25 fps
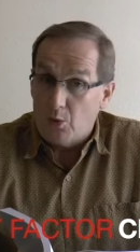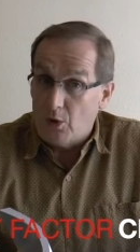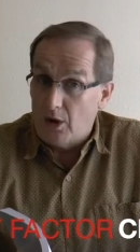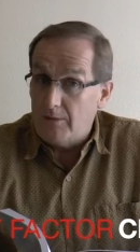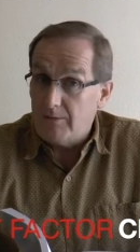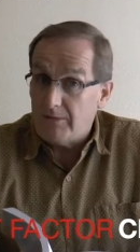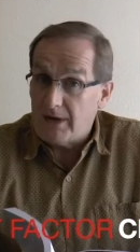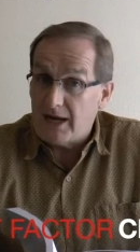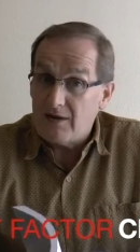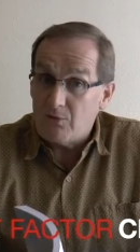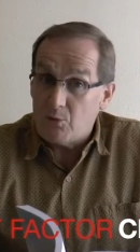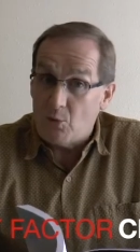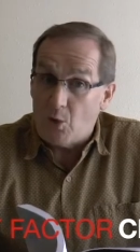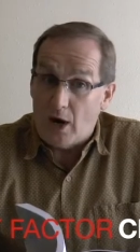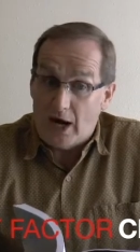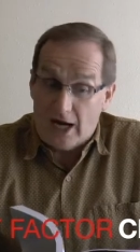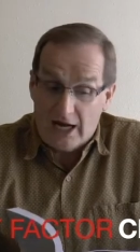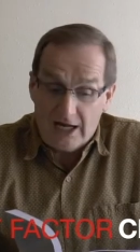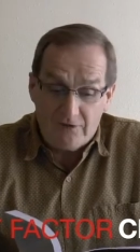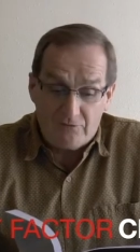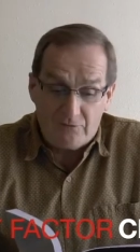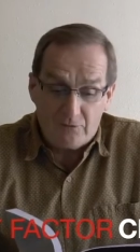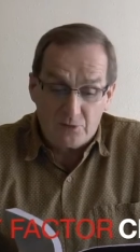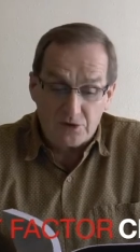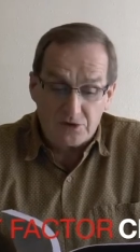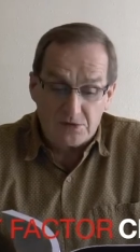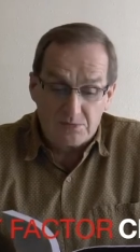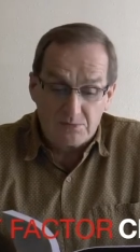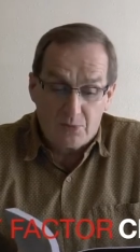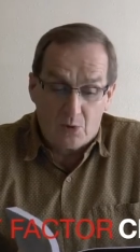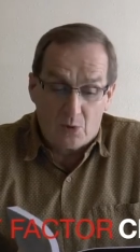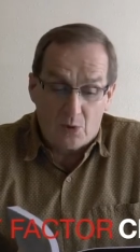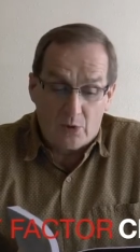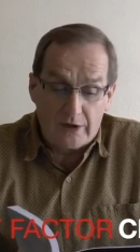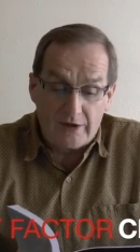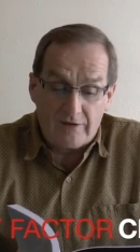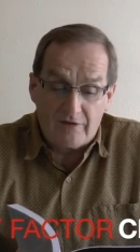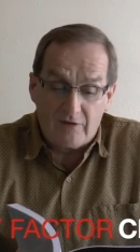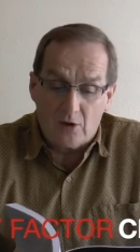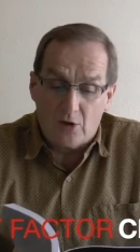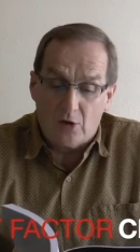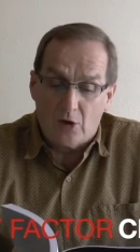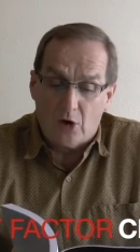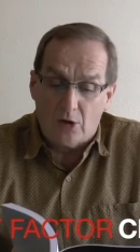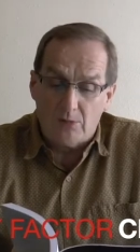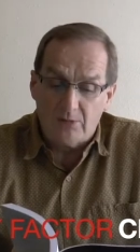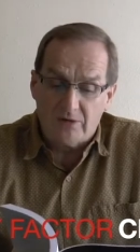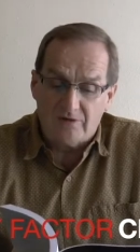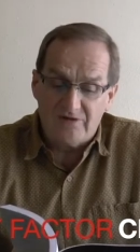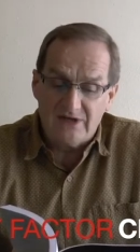while my wife was born in the
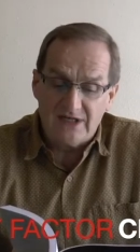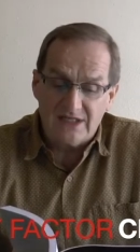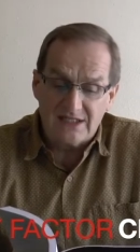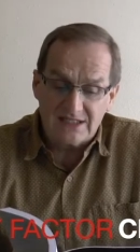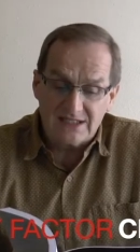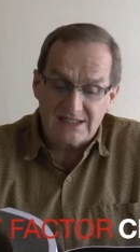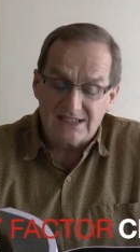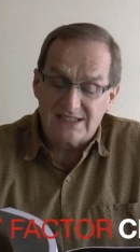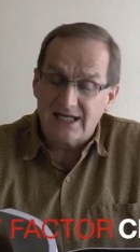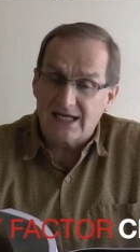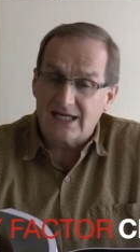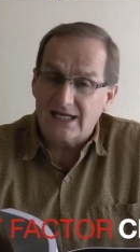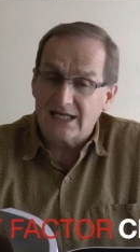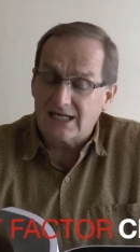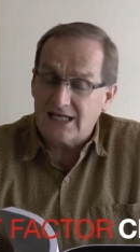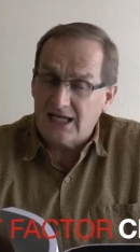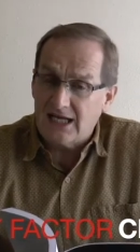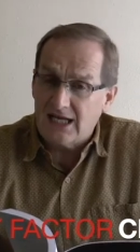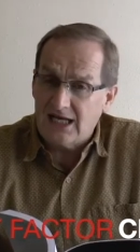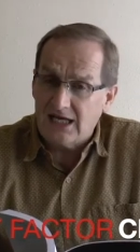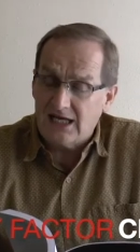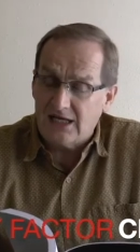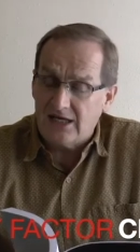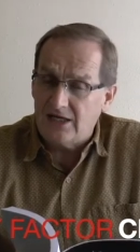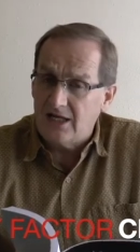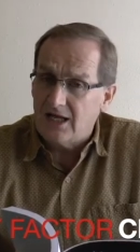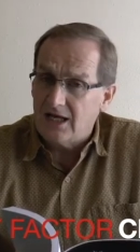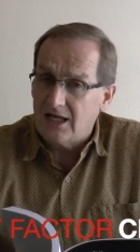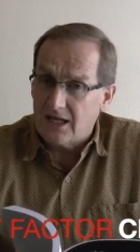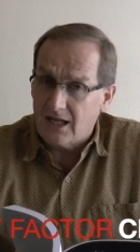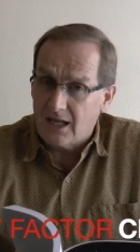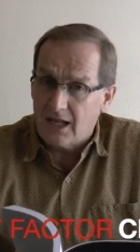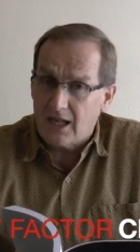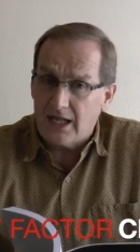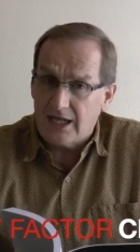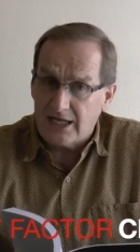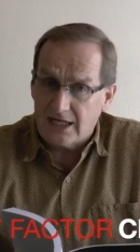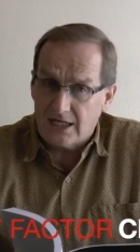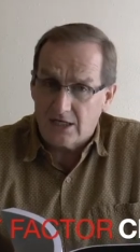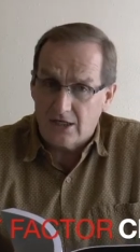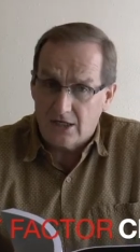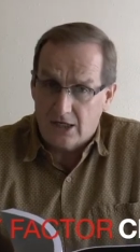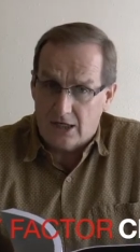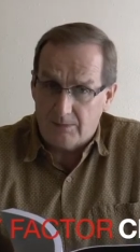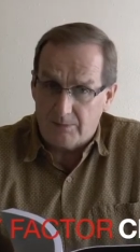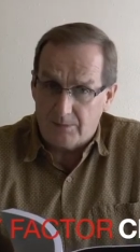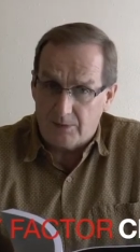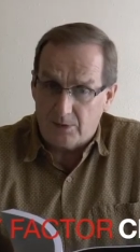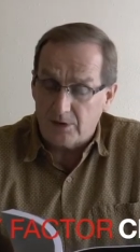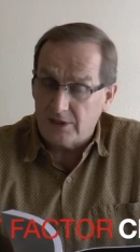home of a dedicated lay
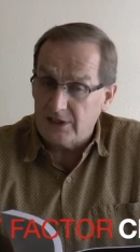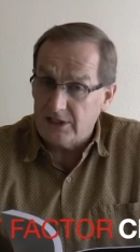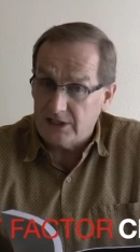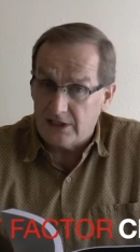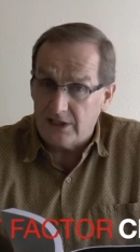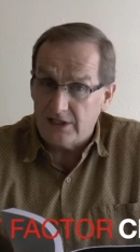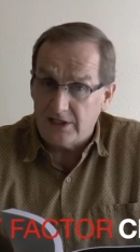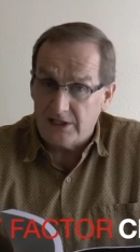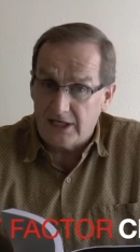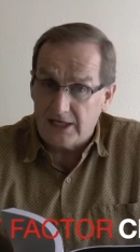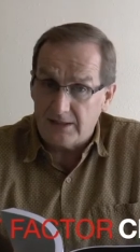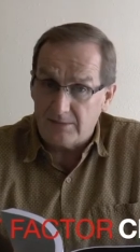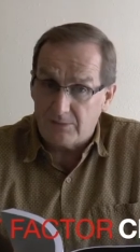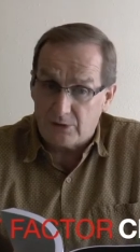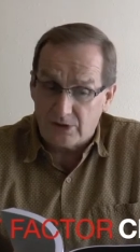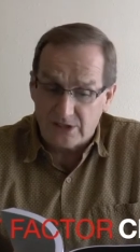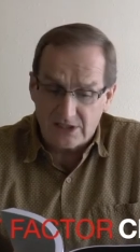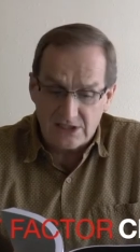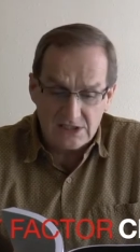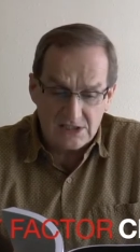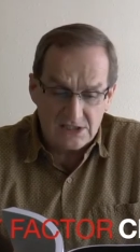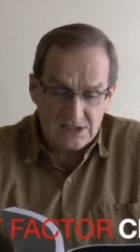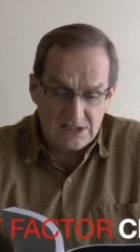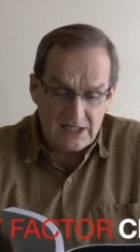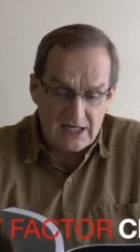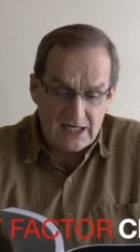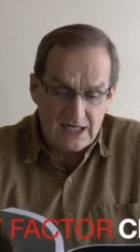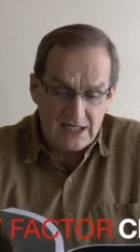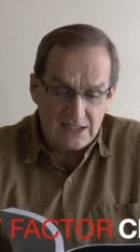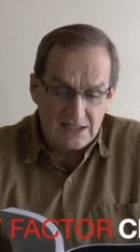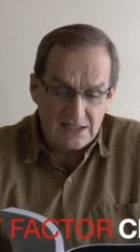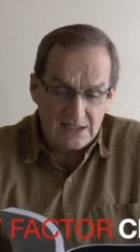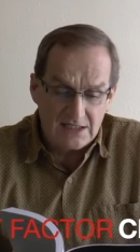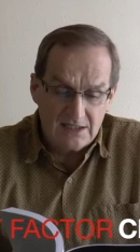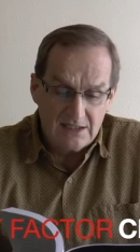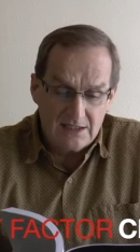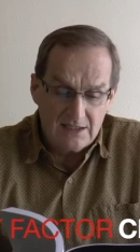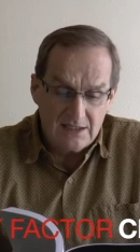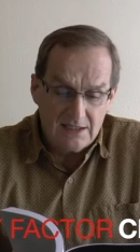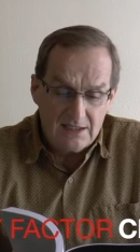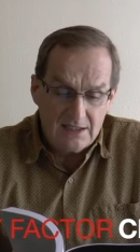couple in a neighboring state.